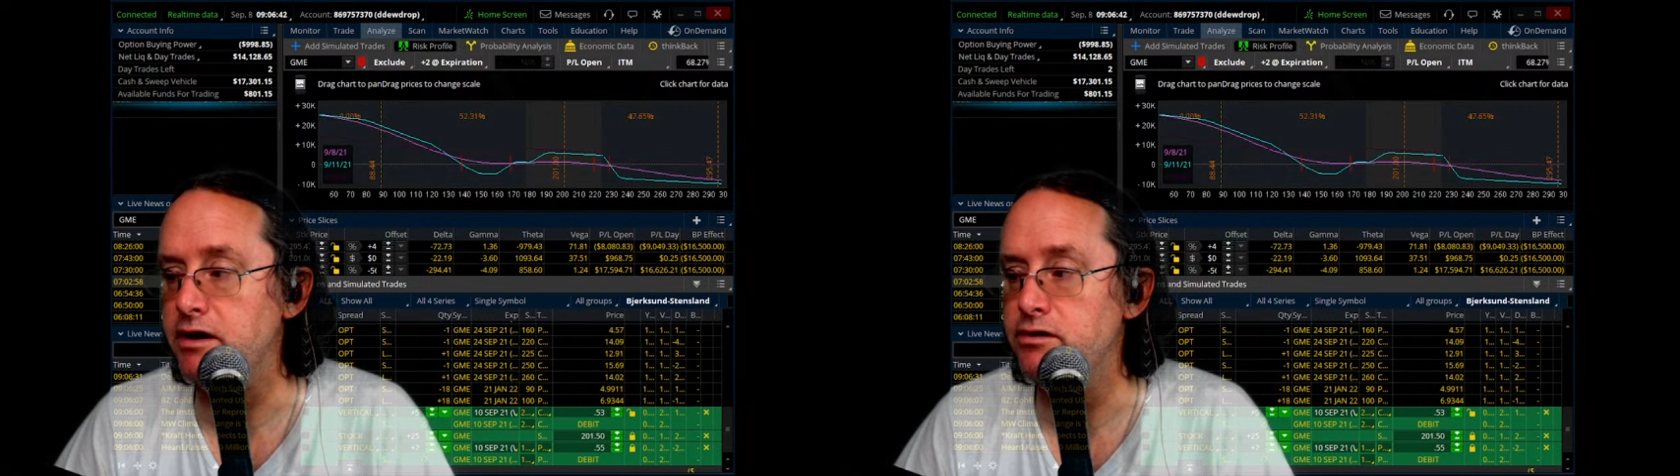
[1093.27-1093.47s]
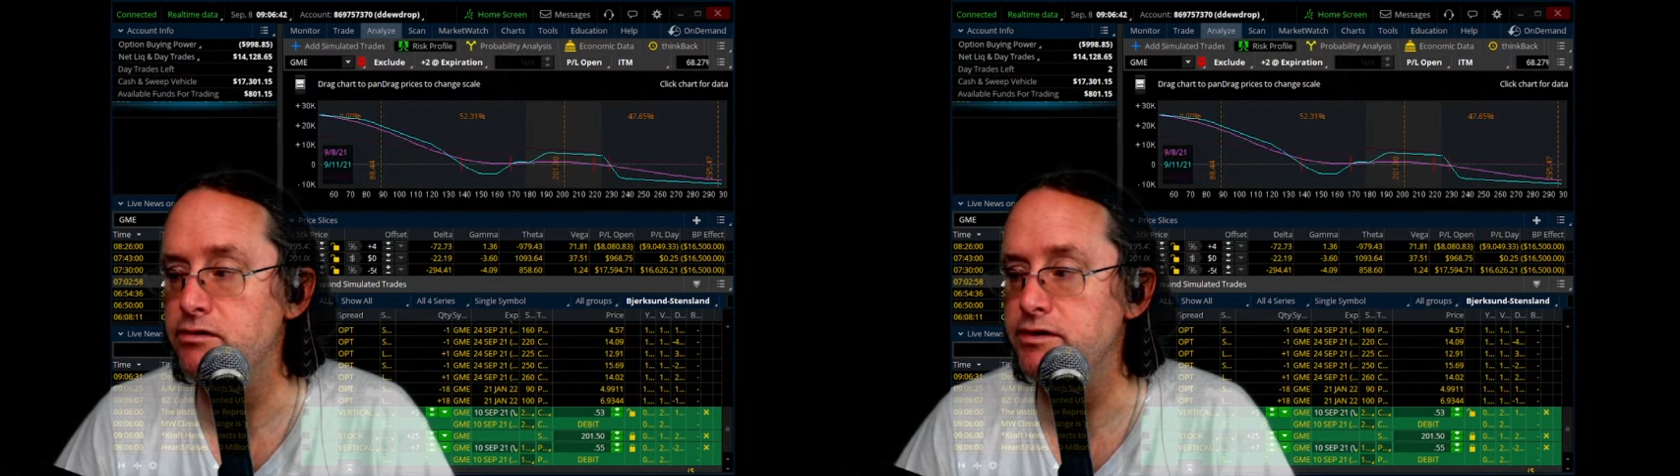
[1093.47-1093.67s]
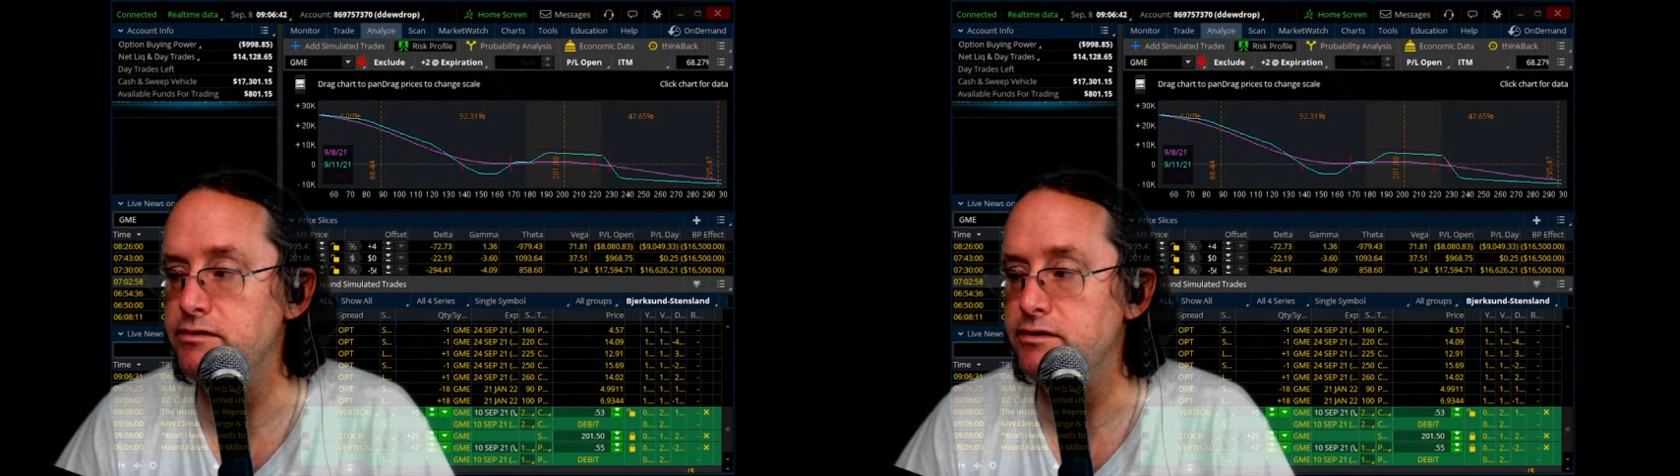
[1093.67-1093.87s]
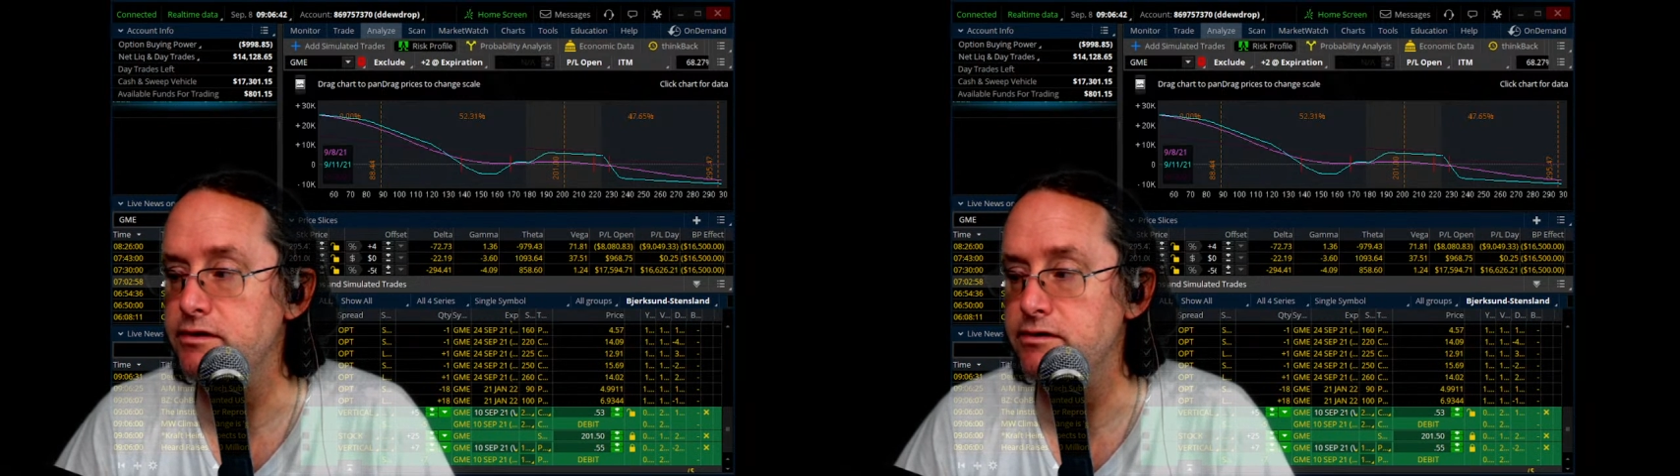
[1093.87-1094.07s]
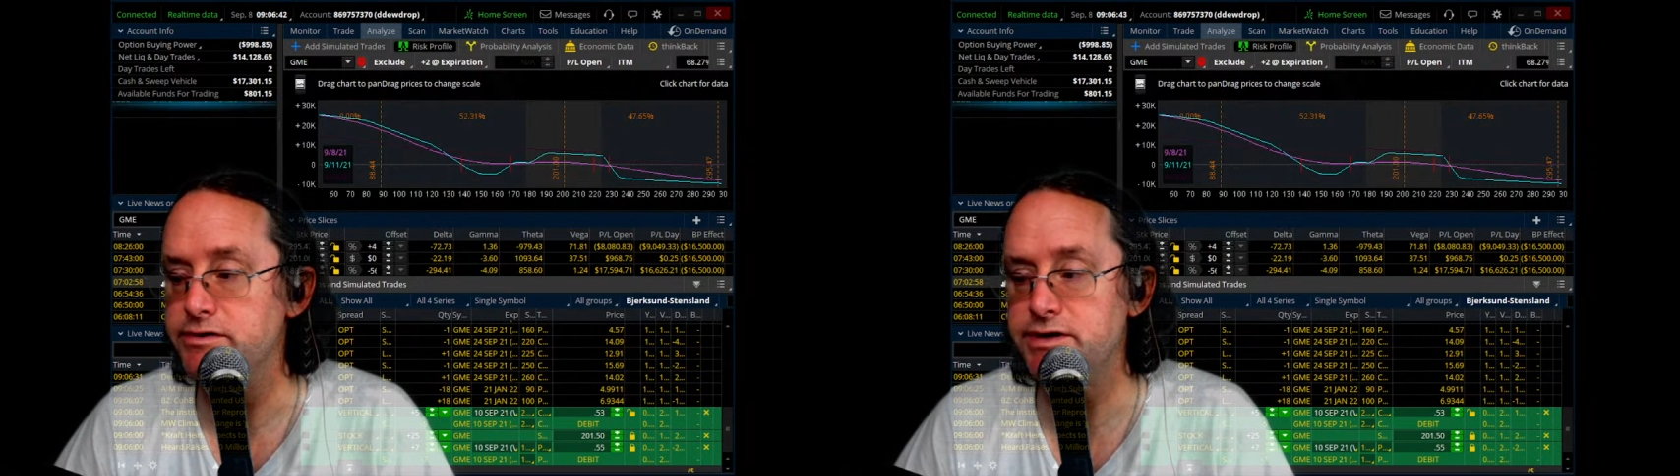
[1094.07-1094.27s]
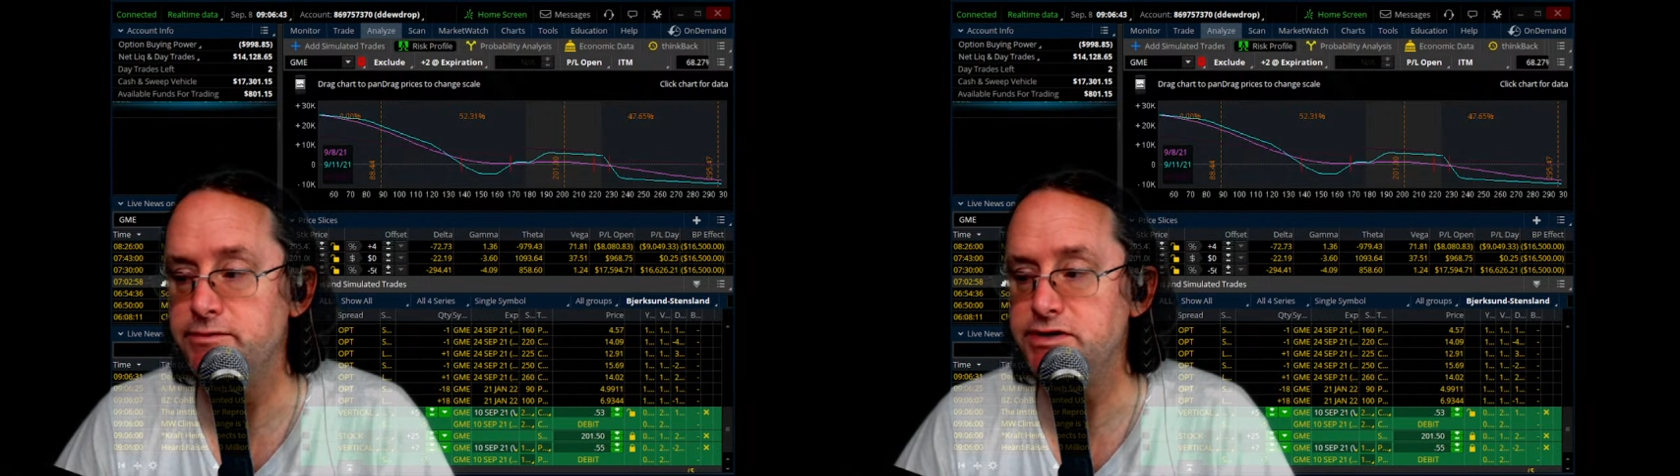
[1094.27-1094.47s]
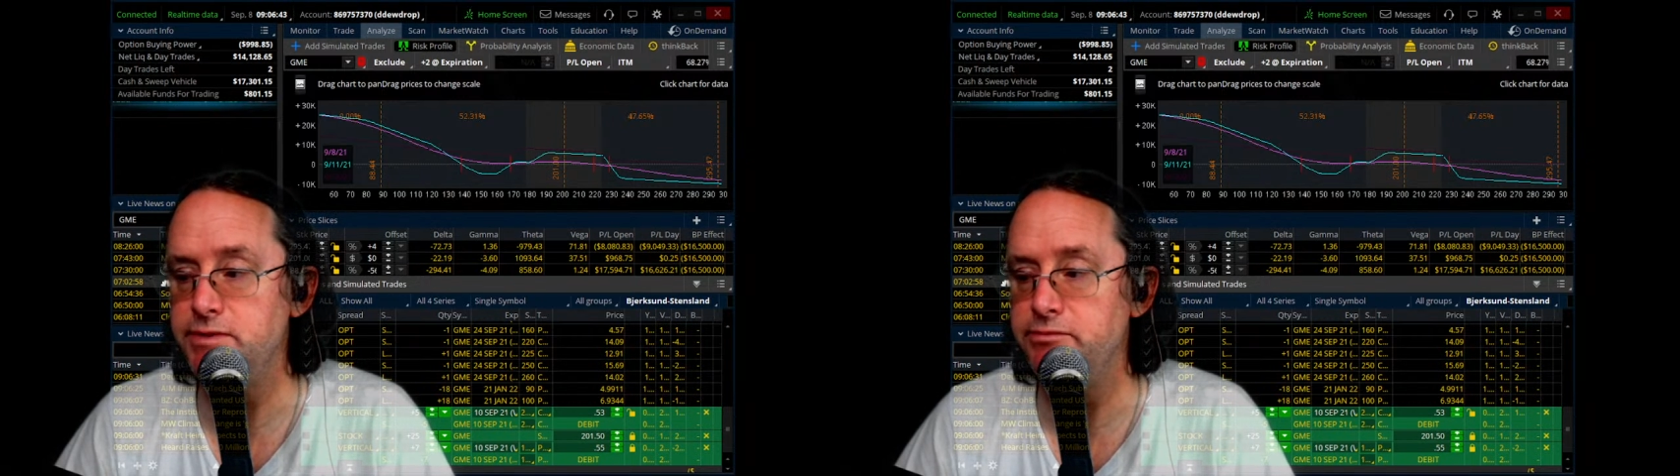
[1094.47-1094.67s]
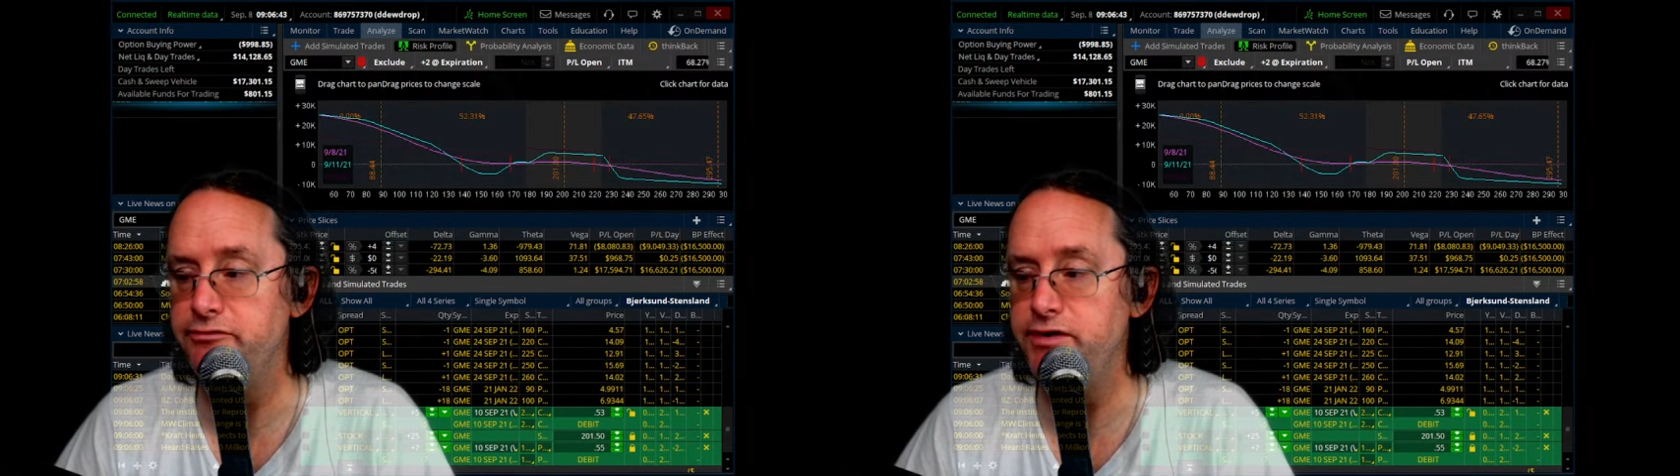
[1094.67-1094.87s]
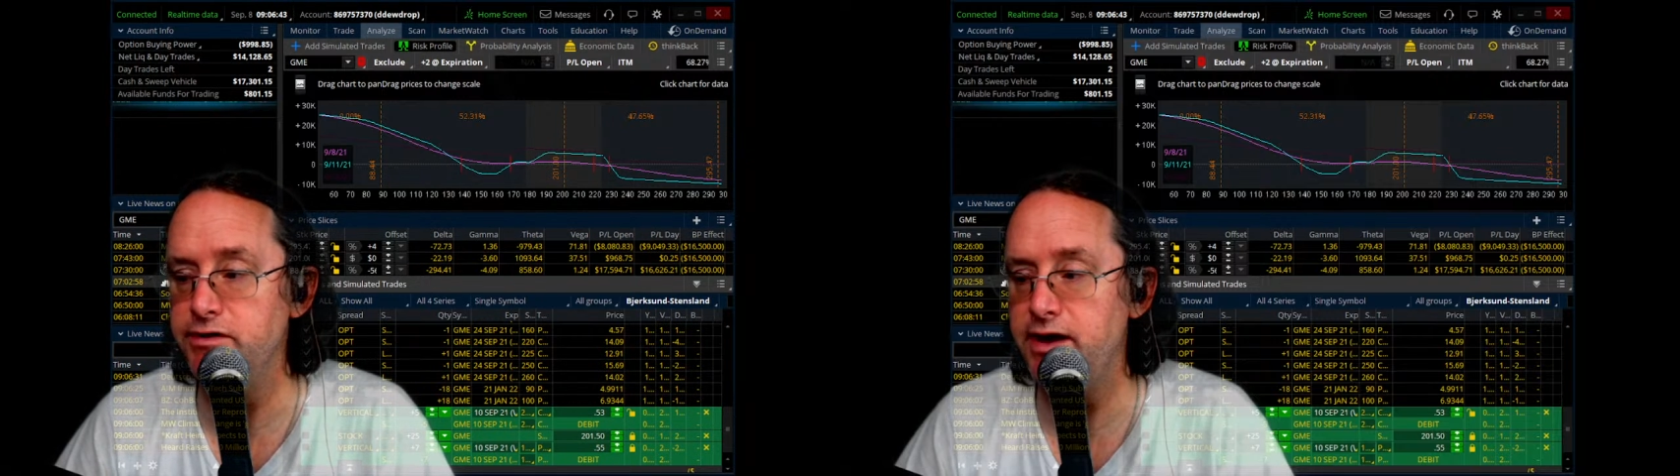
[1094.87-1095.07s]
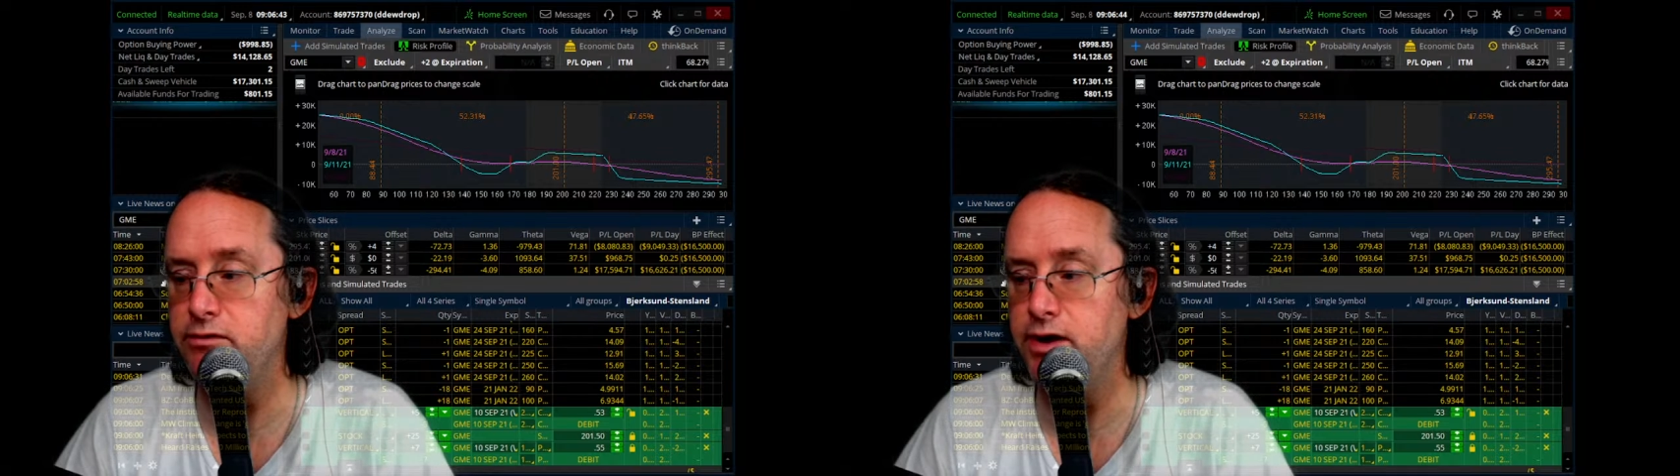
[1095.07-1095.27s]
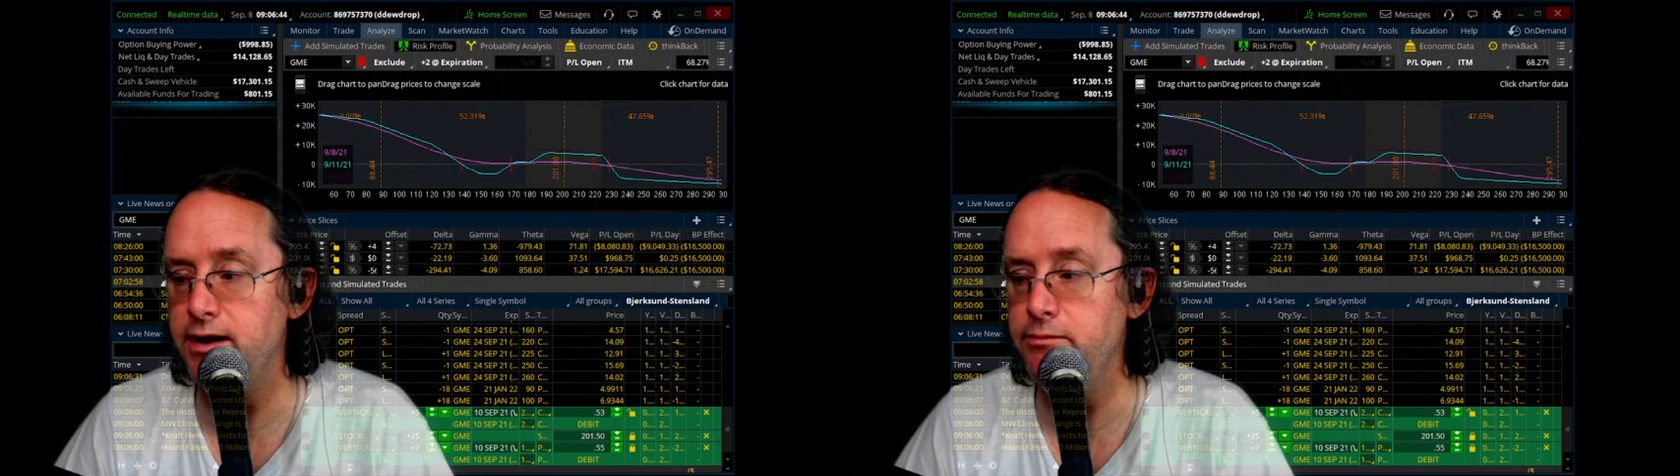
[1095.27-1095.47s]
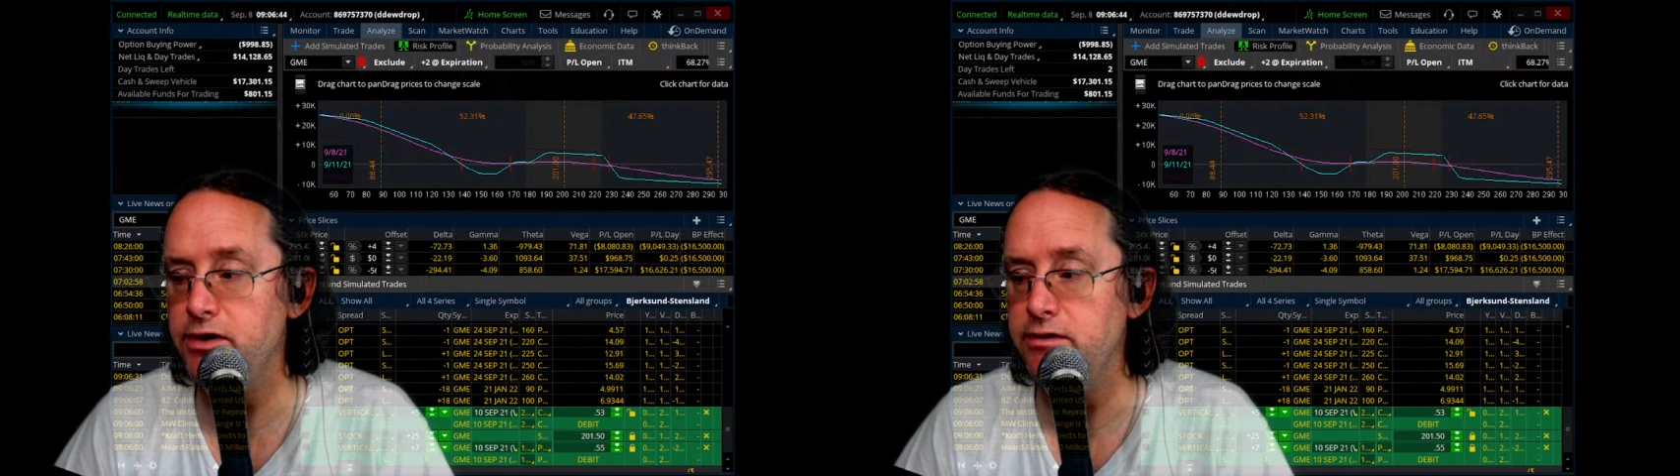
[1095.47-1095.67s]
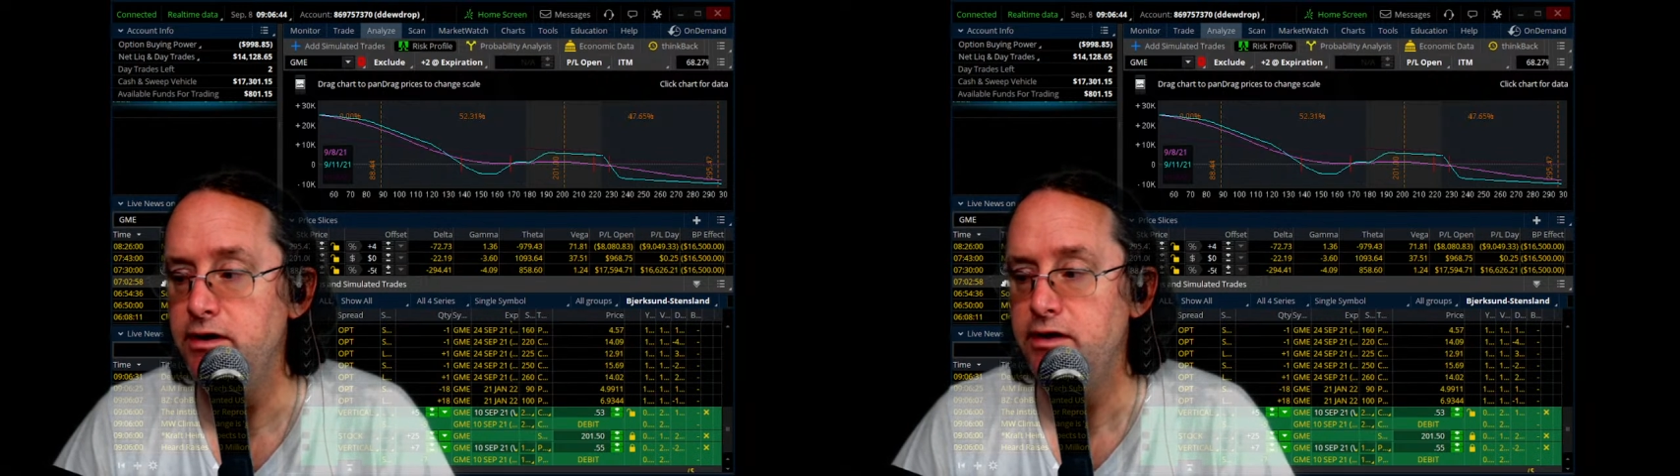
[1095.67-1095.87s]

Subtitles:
know that some of these people feel that way, but